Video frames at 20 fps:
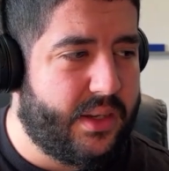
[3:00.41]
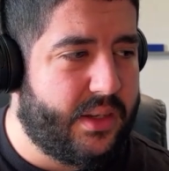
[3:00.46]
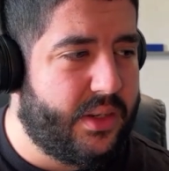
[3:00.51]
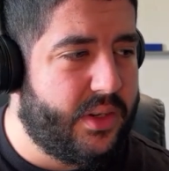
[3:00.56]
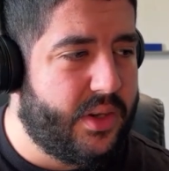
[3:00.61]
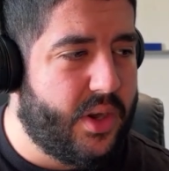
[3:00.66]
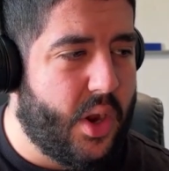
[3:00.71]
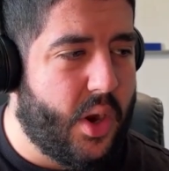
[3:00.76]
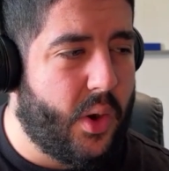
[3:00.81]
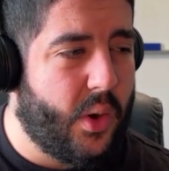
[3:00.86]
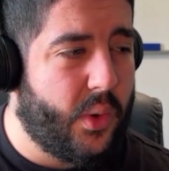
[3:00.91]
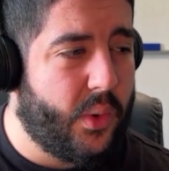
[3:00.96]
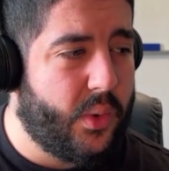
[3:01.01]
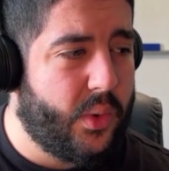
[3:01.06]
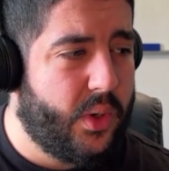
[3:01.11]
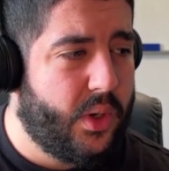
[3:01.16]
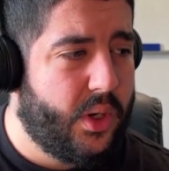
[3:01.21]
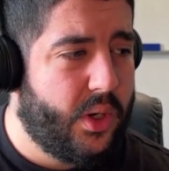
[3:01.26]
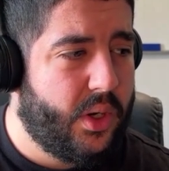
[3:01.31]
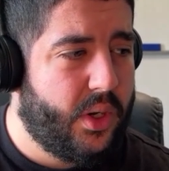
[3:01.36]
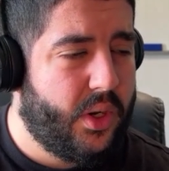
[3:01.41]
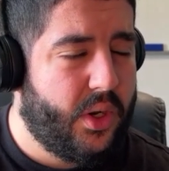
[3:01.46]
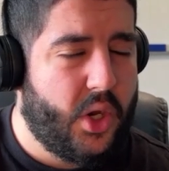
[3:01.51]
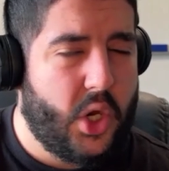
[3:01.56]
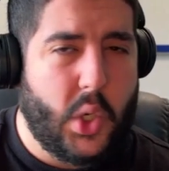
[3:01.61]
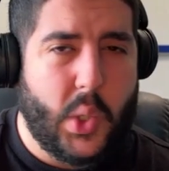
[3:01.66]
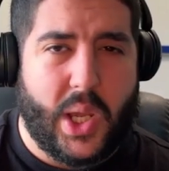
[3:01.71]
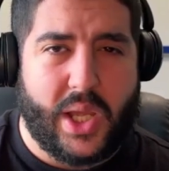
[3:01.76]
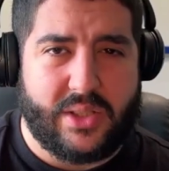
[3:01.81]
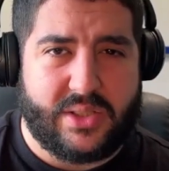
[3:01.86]
know
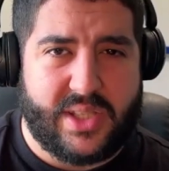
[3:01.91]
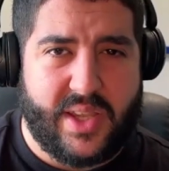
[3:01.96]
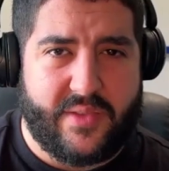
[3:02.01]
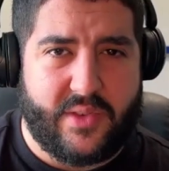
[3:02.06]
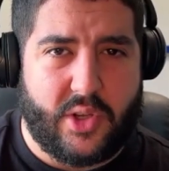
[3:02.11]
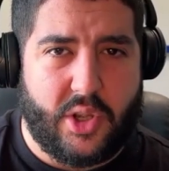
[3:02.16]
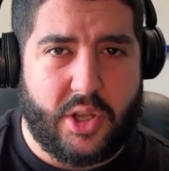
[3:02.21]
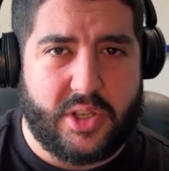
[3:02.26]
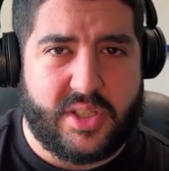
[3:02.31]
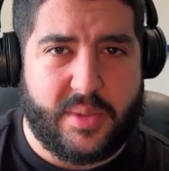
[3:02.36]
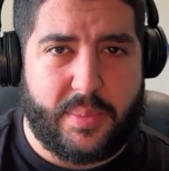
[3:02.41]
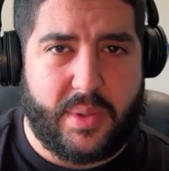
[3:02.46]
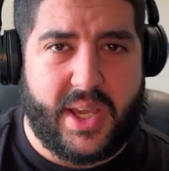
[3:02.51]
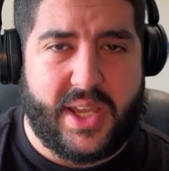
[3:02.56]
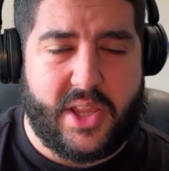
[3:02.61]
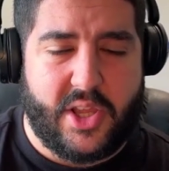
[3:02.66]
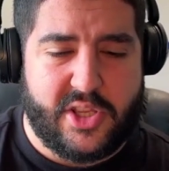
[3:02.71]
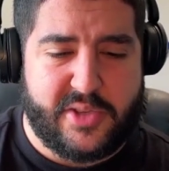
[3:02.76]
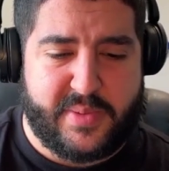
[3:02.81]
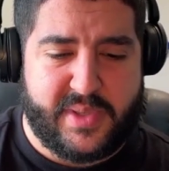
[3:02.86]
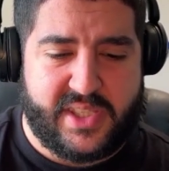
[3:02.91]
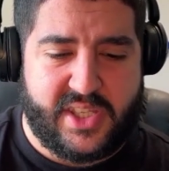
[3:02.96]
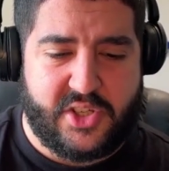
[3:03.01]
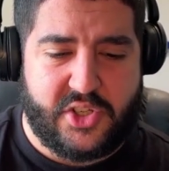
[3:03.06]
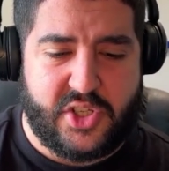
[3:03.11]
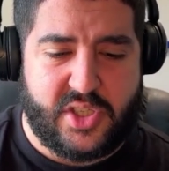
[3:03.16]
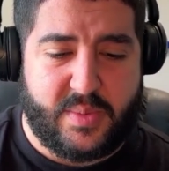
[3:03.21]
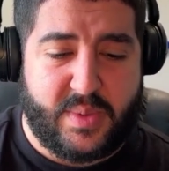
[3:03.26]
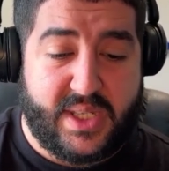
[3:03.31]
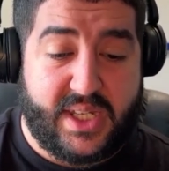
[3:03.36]
who else they've got to play those
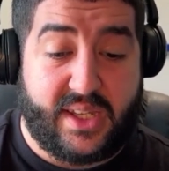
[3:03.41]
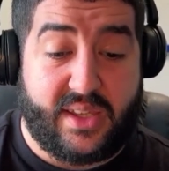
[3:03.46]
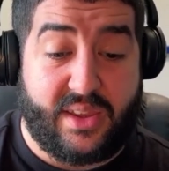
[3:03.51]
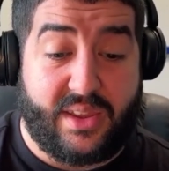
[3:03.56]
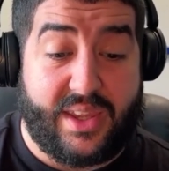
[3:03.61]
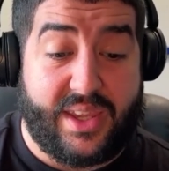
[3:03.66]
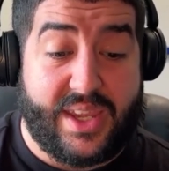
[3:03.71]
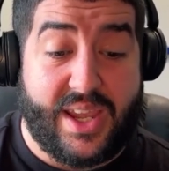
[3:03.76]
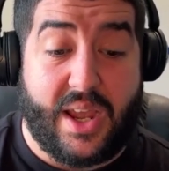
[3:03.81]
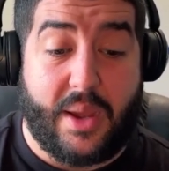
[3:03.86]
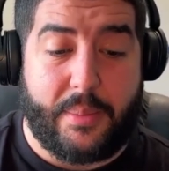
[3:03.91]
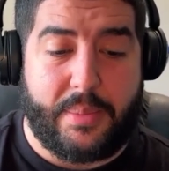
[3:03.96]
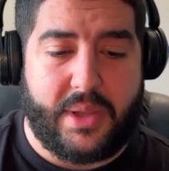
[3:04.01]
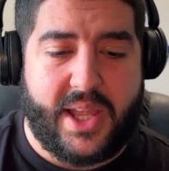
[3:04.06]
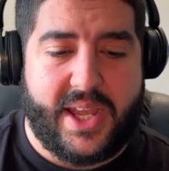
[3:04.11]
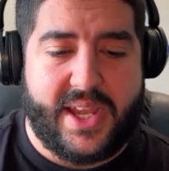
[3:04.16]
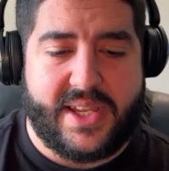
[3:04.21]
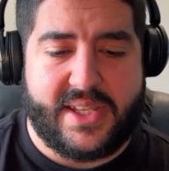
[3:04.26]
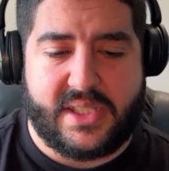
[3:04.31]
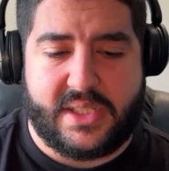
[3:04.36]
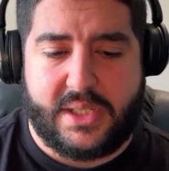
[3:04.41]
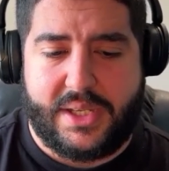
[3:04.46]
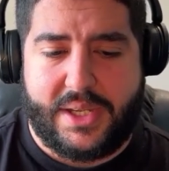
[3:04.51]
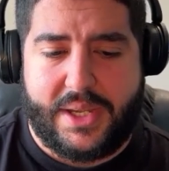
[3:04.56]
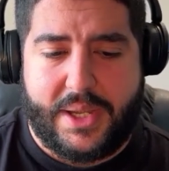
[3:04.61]
positions, particularly young players.